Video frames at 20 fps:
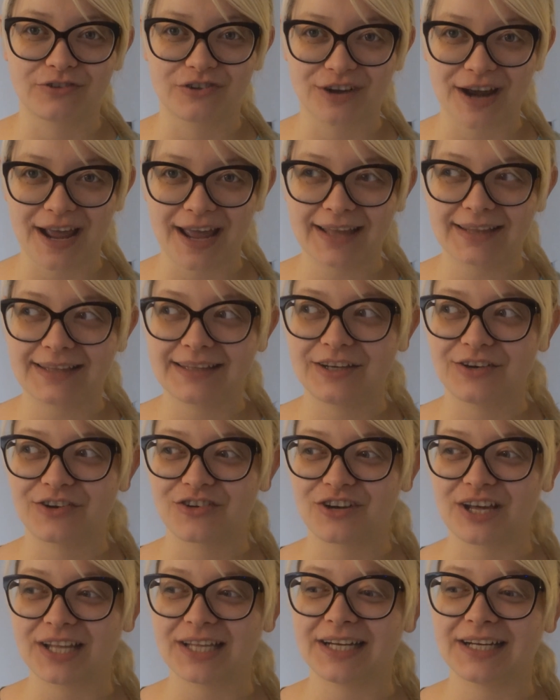red
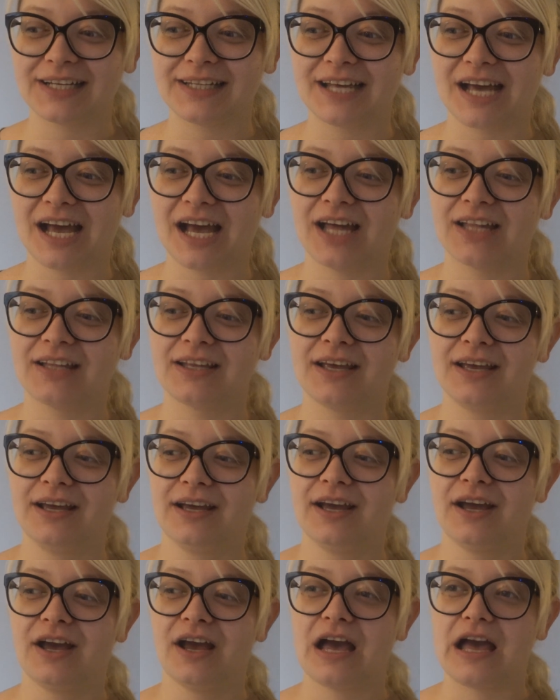rather than
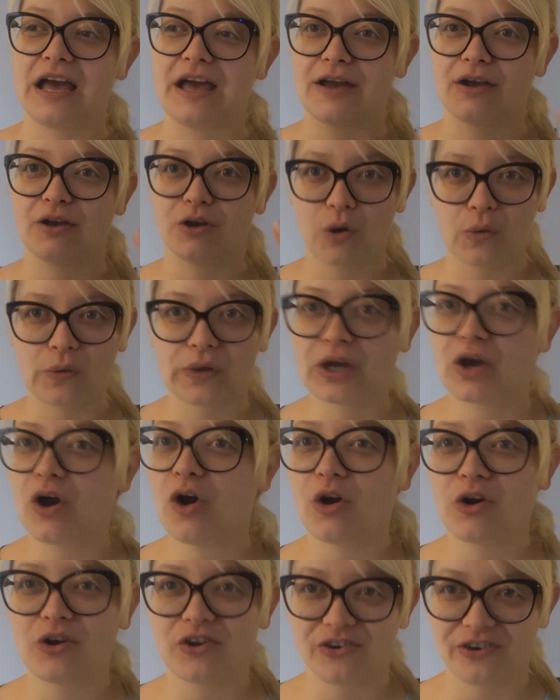going
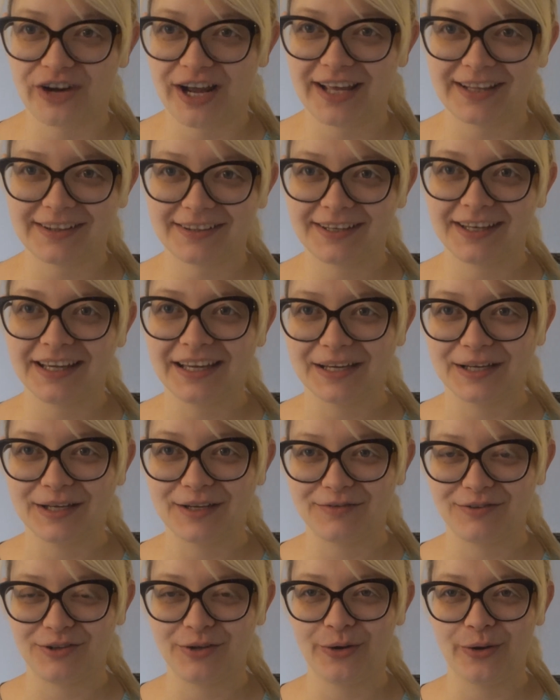all red,
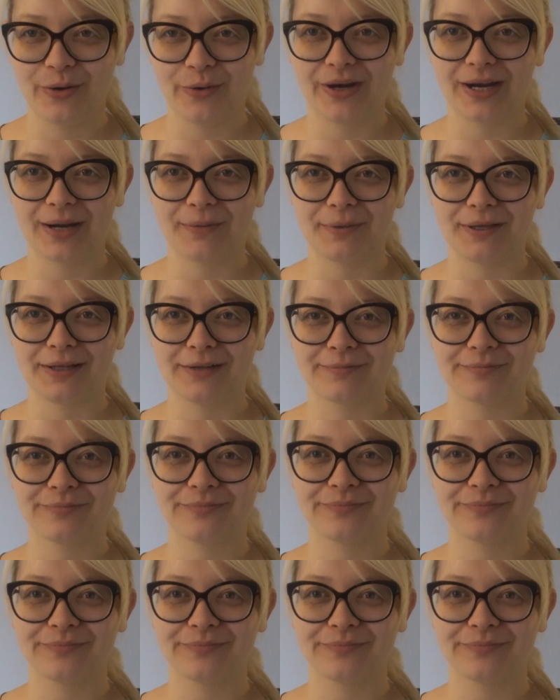if you know what I mean.